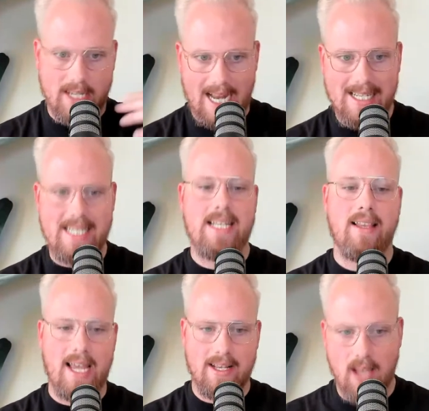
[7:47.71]
Like I did
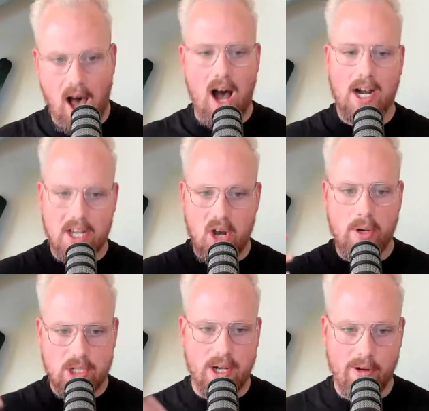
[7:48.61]
like the audio
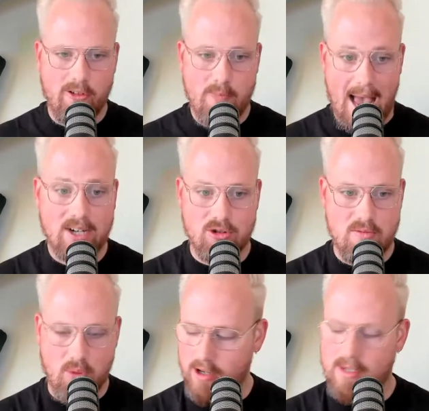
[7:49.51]
engineering for
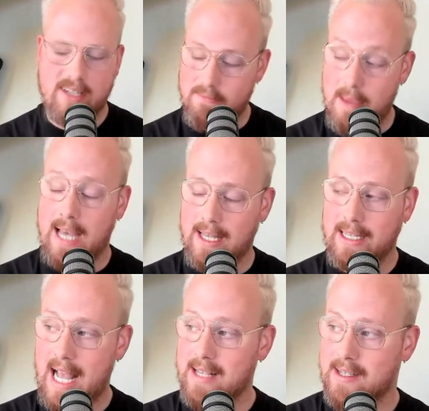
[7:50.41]
Backstreet Boys. And I was like, man,
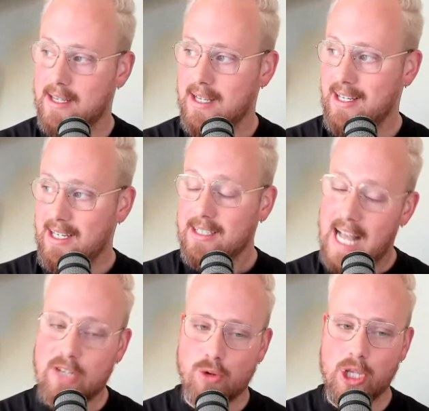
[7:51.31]
like that's
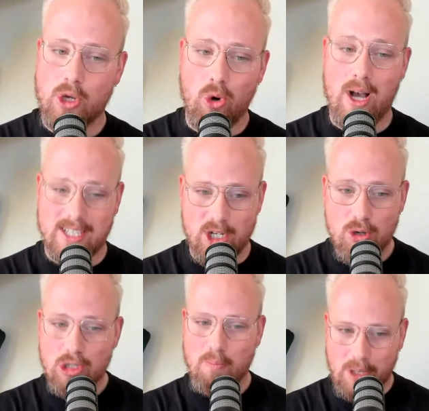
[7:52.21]
really cool. I said,
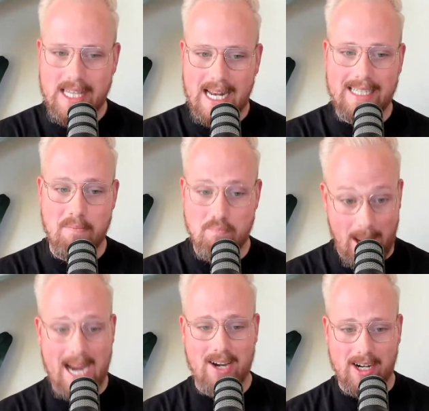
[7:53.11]
you should put that at the
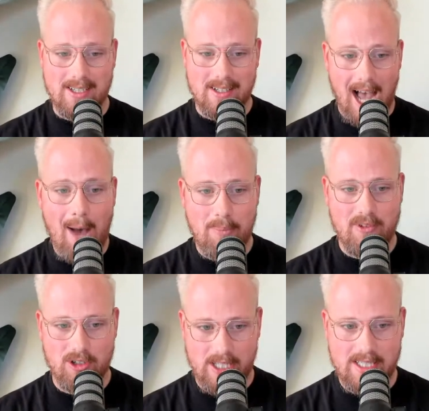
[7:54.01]
banner at the top
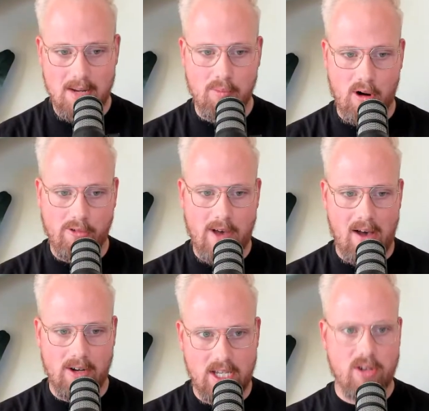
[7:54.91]
of your LinkedIn
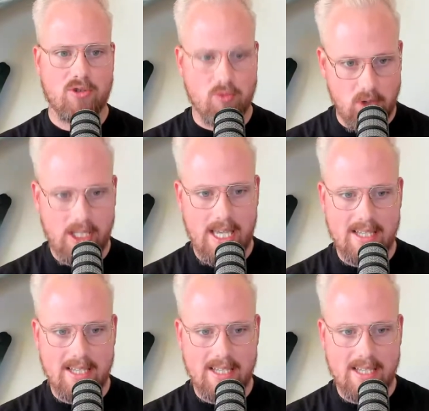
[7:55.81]
profile. And he goes, really?